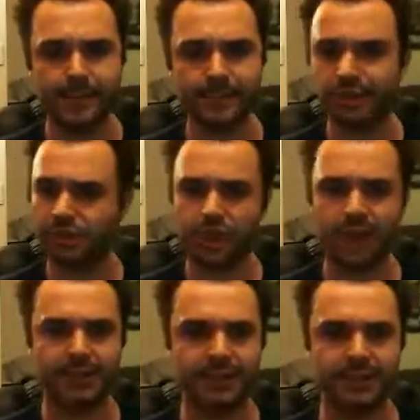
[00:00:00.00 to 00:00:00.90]
Just
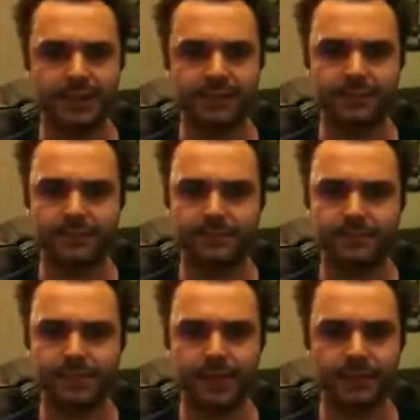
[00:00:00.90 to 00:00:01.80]
try not to
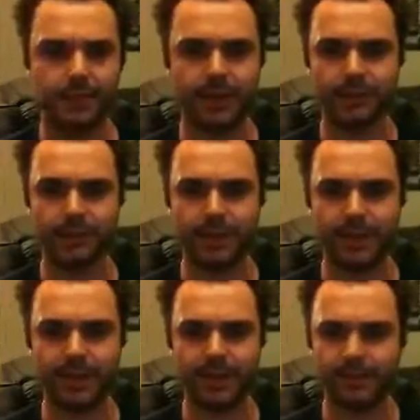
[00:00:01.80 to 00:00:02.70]
give away too
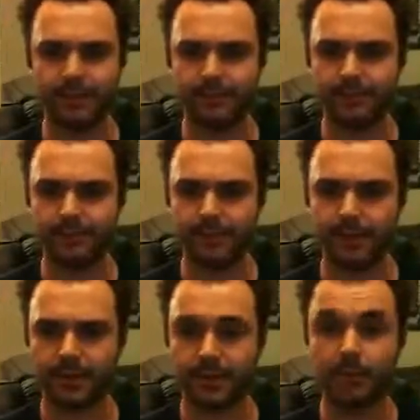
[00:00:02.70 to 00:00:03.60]
many
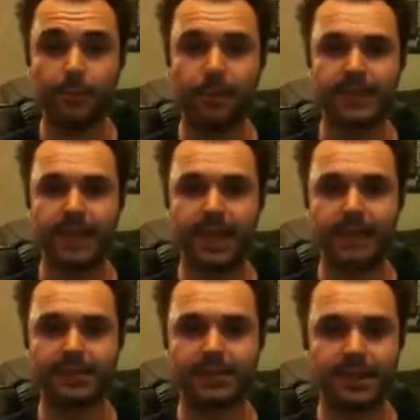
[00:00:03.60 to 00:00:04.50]
kill points, I
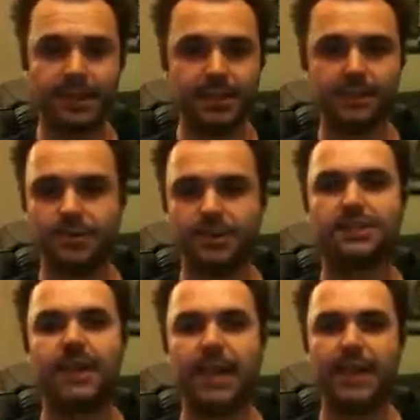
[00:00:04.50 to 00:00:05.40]
guess. Little
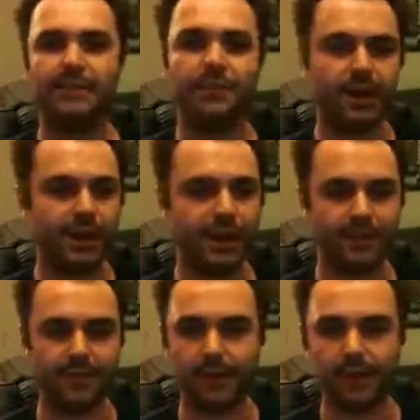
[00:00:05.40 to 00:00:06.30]
tricks like if you've got a
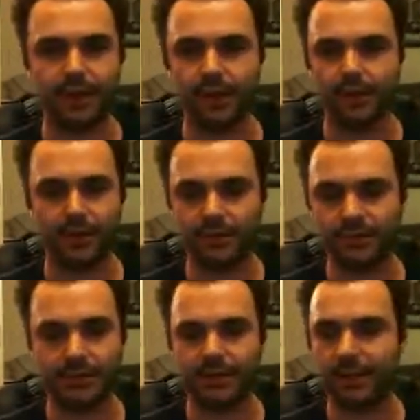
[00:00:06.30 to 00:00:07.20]

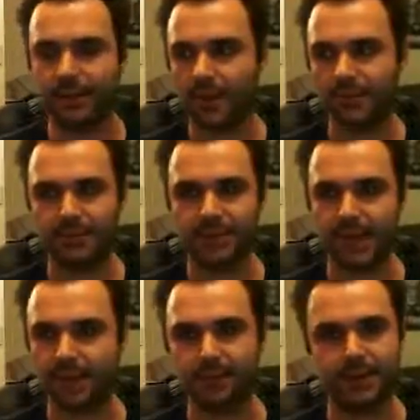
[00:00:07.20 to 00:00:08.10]
obviously like one or two
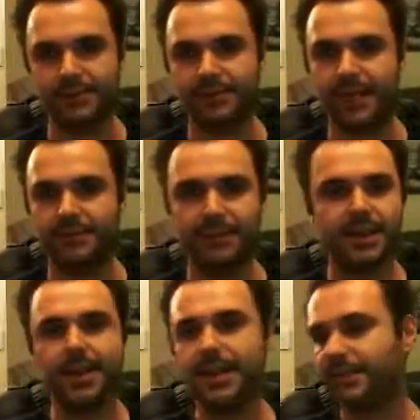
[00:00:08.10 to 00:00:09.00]
tactical Marines left,
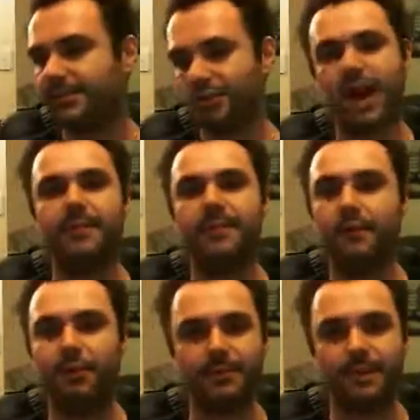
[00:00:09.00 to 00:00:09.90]
try to
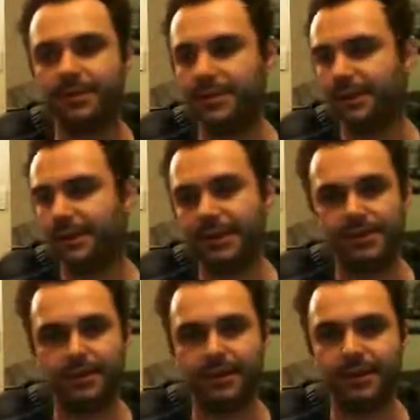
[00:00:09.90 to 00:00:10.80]
board them
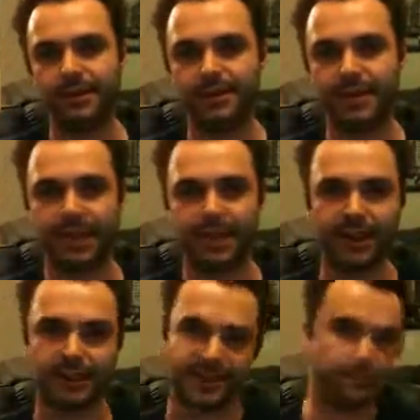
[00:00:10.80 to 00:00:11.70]
into a
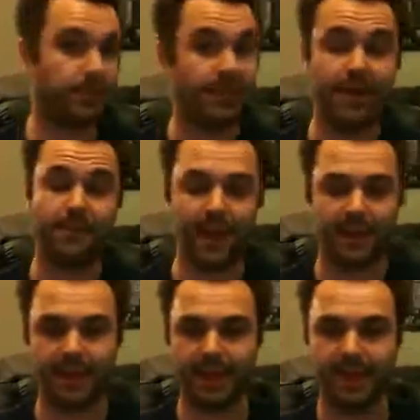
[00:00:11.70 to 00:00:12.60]
dedicated transport and get them out
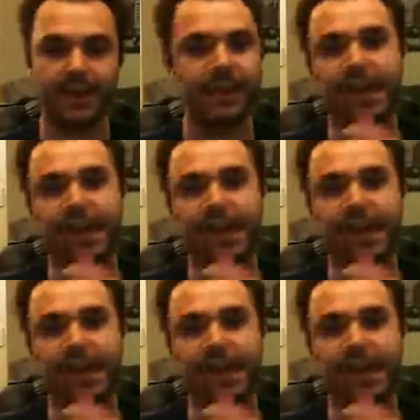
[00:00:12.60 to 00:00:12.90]
of there.